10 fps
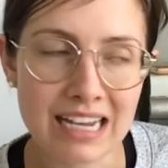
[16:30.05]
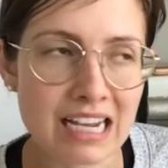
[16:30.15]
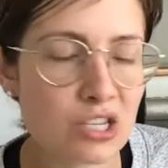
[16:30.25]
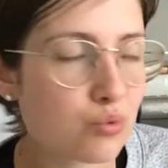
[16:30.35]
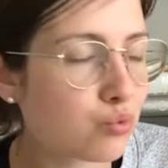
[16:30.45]

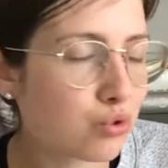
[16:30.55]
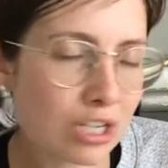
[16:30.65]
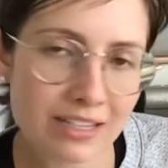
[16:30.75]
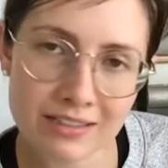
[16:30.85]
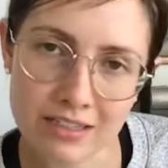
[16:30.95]
It's
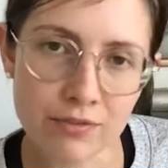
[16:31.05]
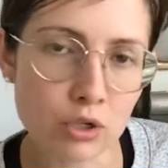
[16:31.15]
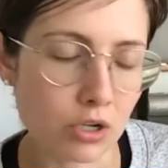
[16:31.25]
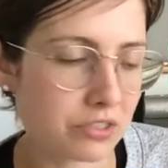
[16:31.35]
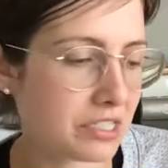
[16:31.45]
really
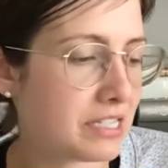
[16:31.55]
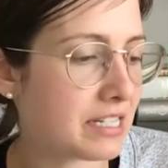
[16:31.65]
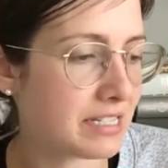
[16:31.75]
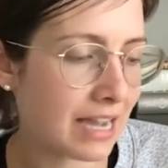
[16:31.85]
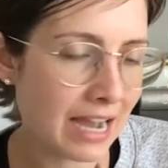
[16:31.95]
difficult to
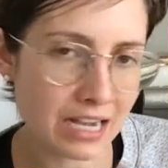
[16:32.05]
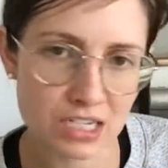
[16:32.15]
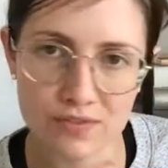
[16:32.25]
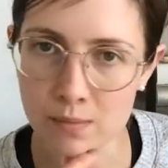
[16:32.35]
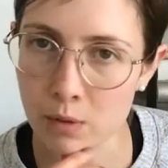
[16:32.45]

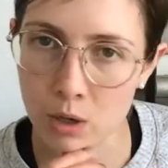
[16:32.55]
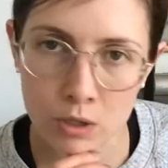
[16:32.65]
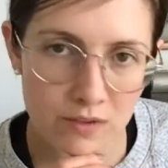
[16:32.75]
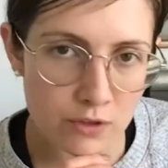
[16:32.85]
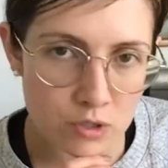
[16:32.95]
detach from
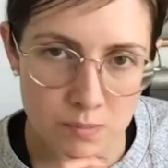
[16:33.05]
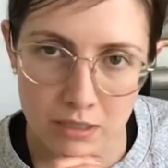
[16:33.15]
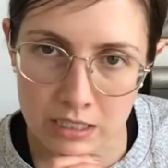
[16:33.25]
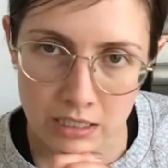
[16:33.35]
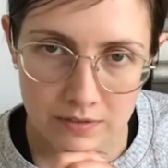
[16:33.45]
all of those
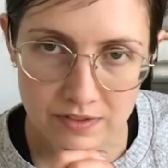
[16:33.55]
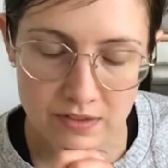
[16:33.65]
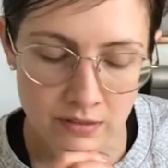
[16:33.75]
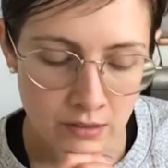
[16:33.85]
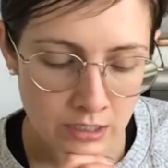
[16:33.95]
beliefs.